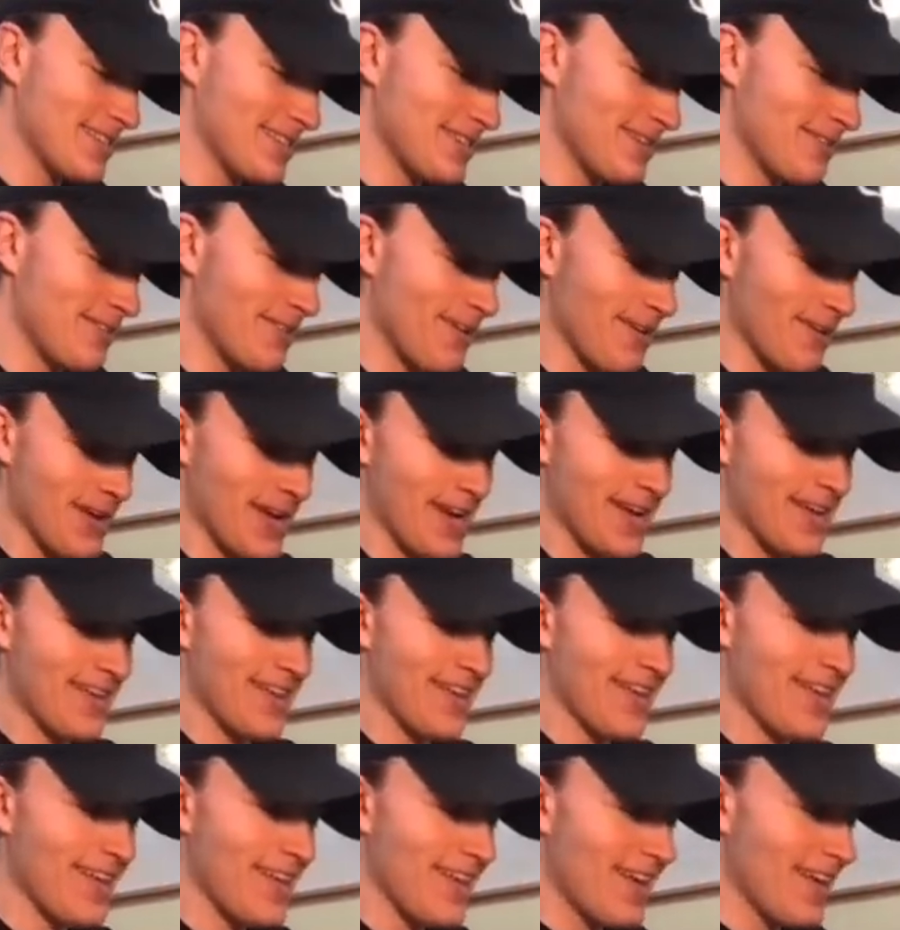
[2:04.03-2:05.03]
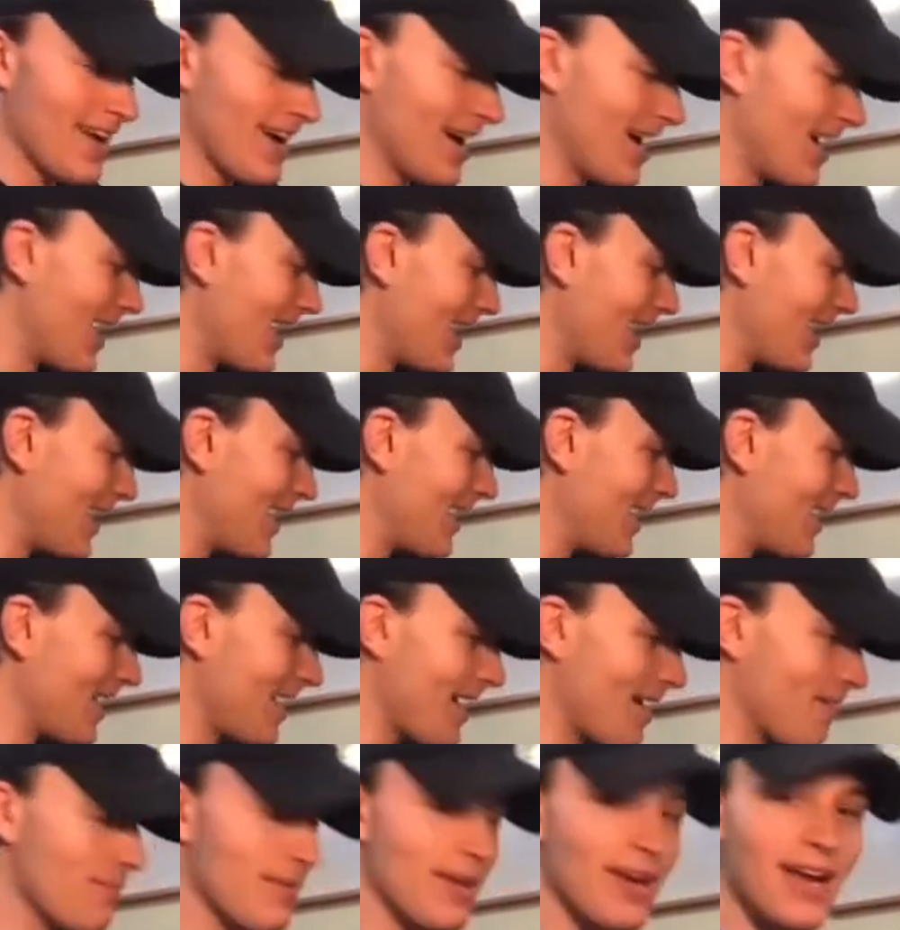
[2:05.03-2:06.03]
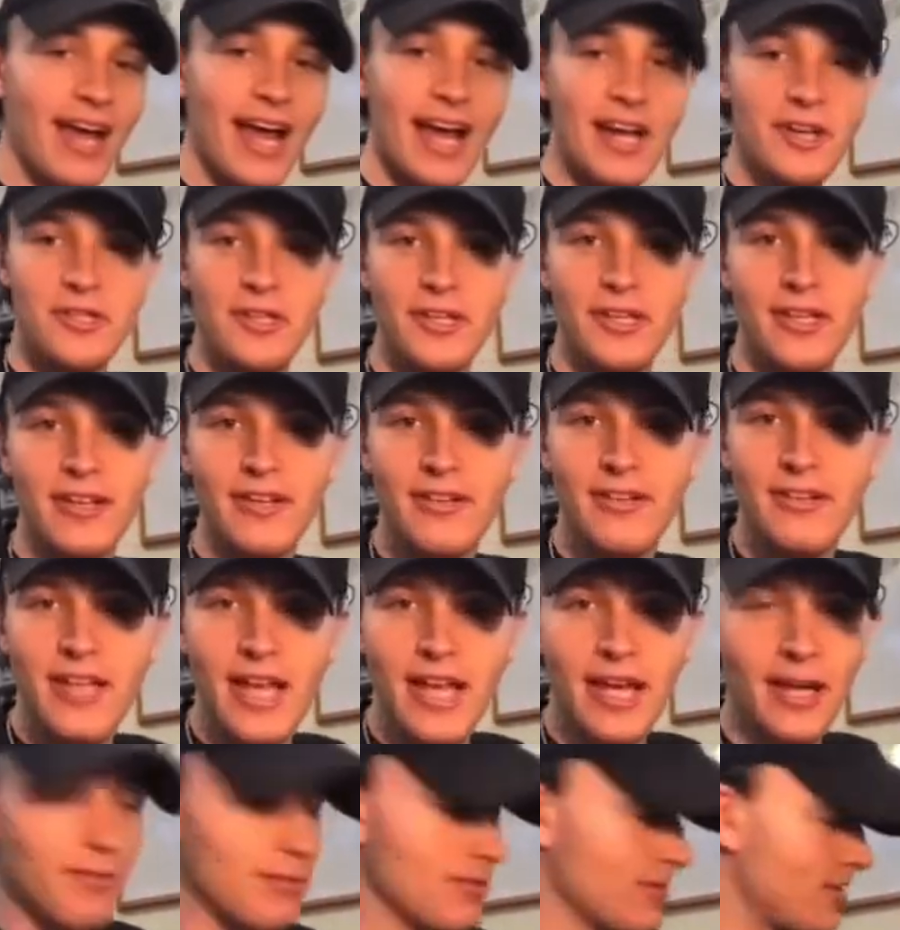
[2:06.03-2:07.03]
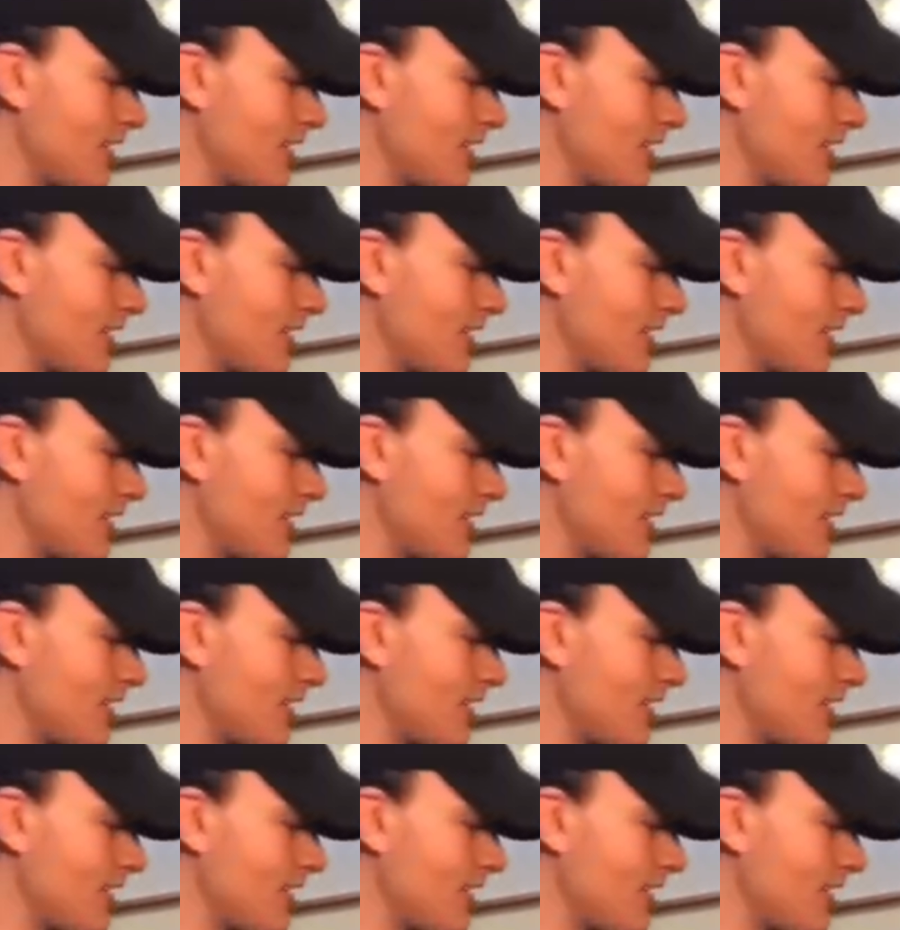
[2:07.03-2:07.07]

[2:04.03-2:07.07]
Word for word: So, okay. Uh, I'm going to actually, hang on one